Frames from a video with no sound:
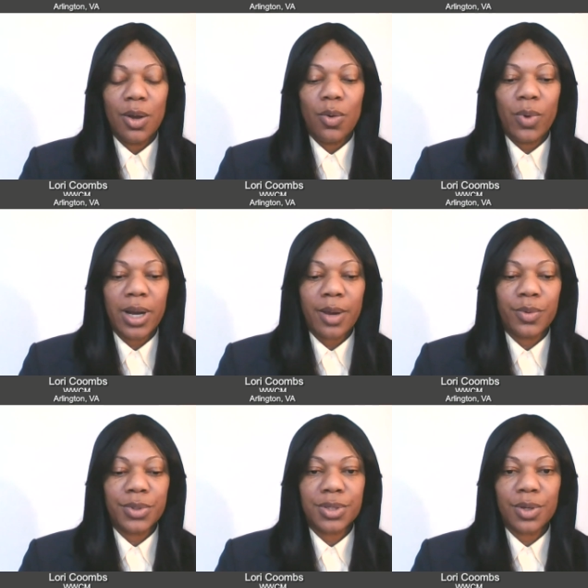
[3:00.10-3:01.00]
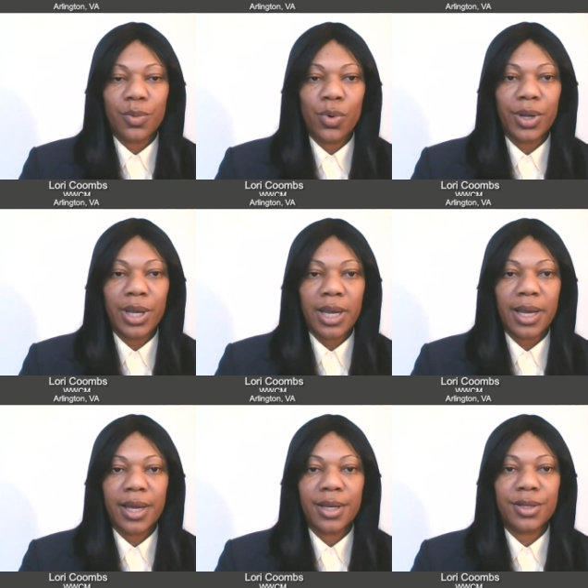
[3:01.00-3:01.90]
when I was working
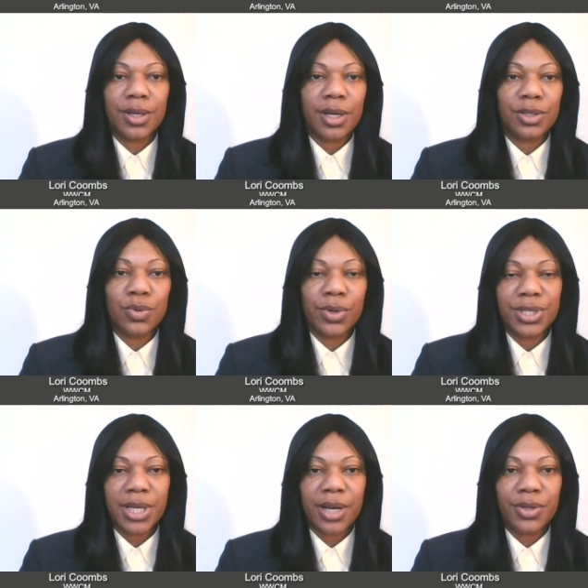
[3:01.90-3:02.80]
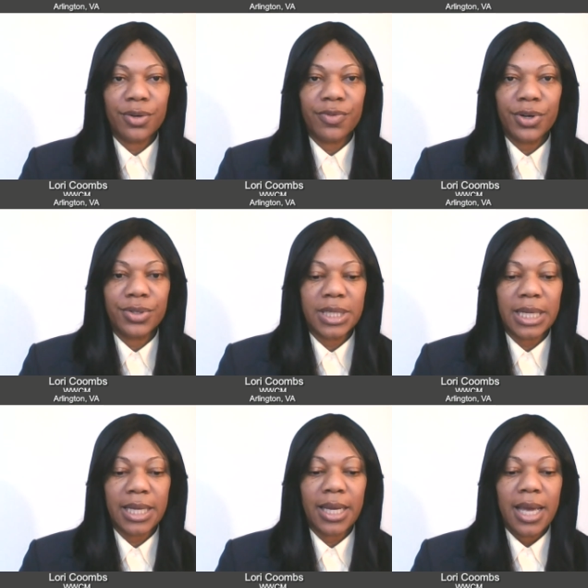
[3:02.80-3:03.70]
at Georgetown
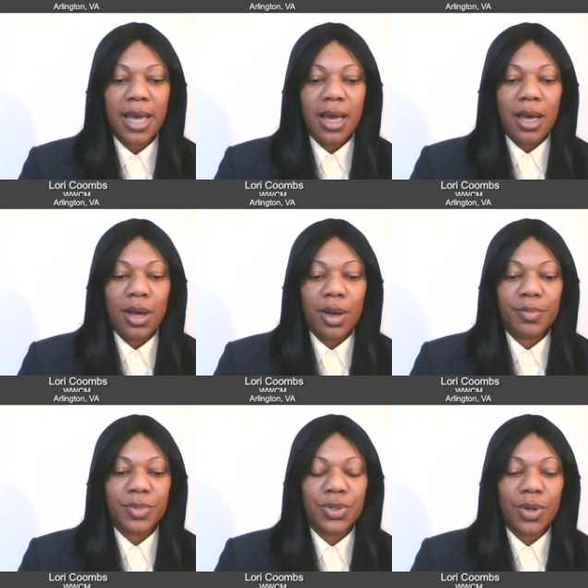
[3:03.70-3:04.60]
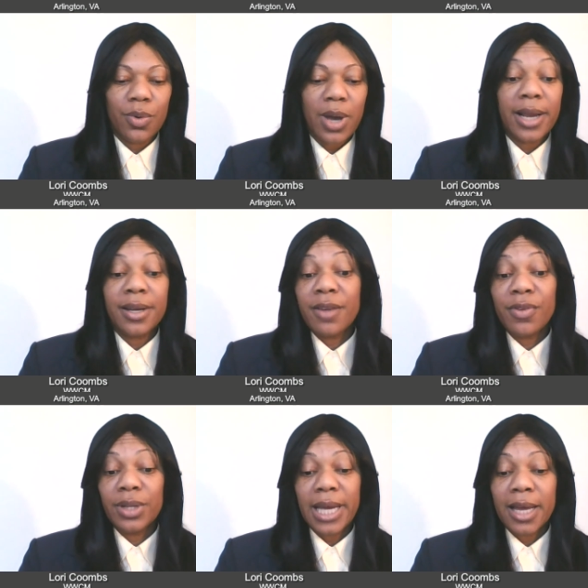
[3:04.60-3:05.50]
University. So I never
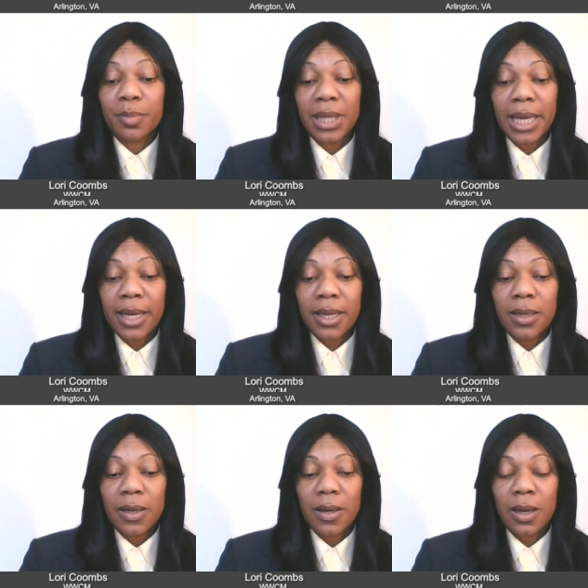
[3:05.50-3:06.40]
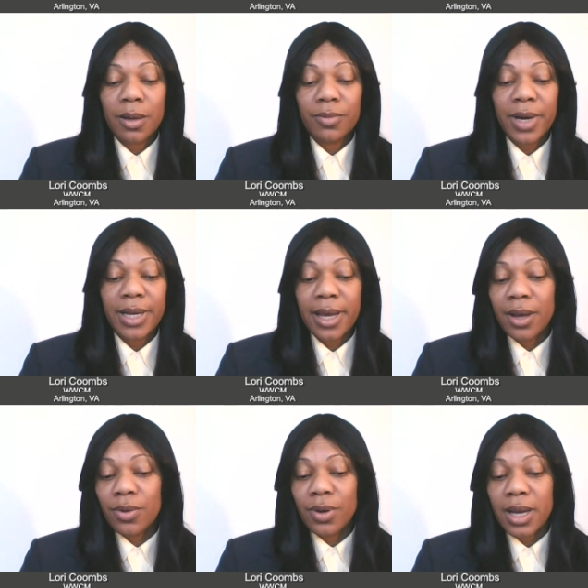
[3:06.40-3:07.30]
really had a plan. Right
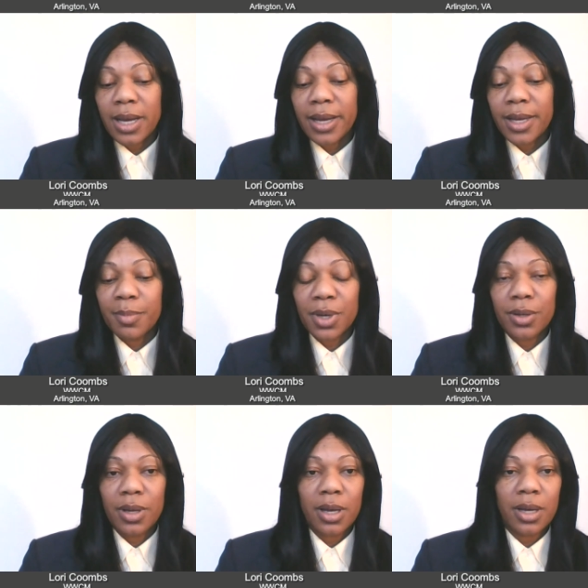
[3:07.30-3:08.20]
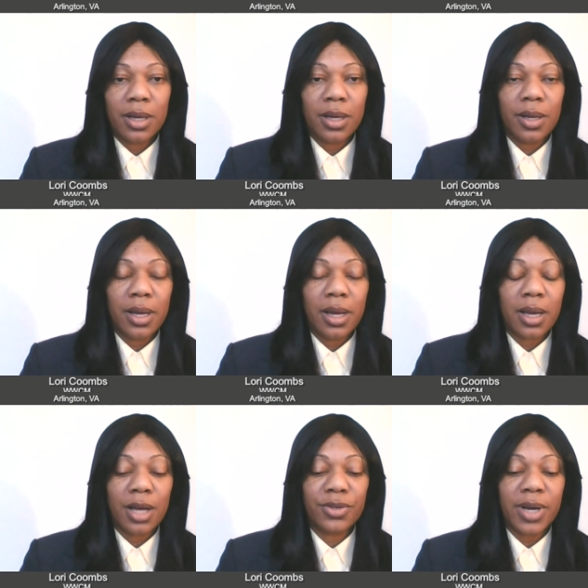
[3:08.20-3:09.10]
now, I am a
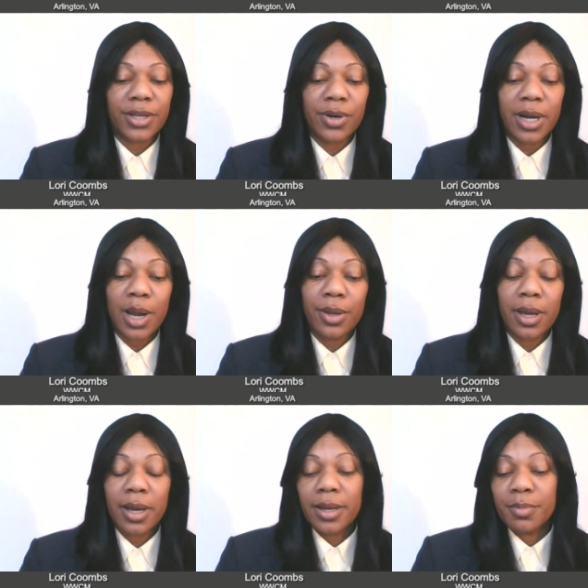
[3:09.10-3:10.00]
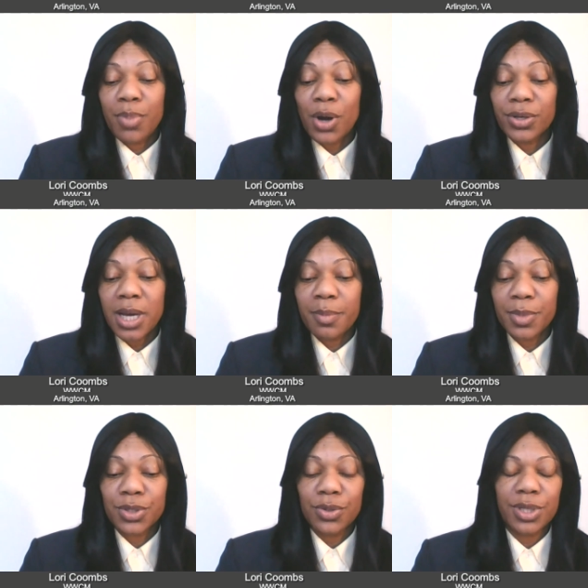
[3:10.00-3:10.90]
contractor, and I am
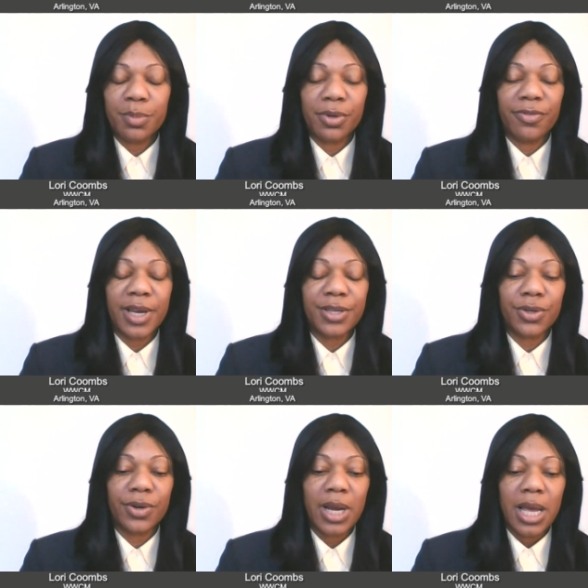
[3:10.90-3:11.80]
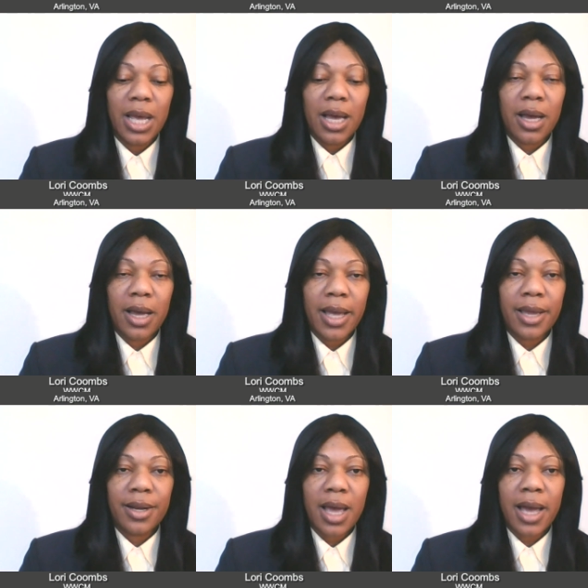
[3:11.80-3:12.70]
part-time associate professor,
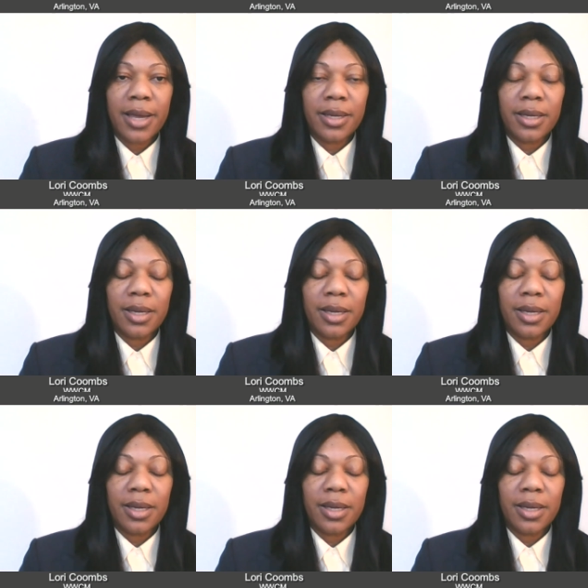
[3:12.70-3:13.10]
and I